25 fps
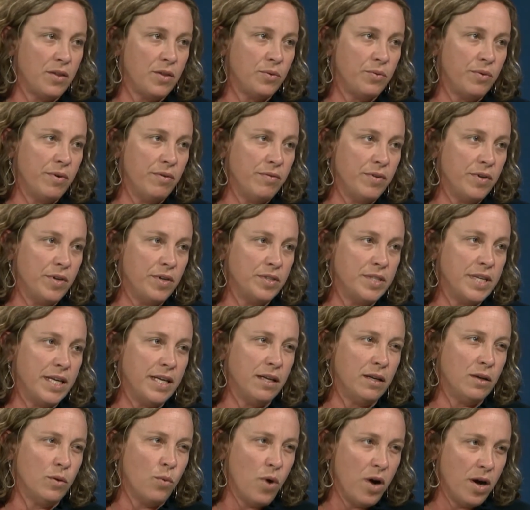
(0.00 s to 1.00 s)
the river,
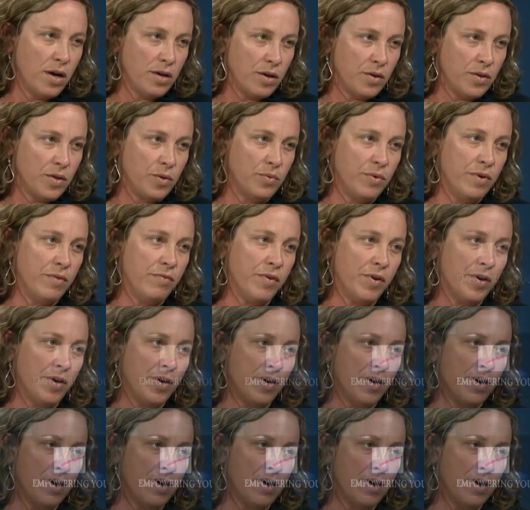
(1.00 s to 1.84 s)
taking a walk on the river,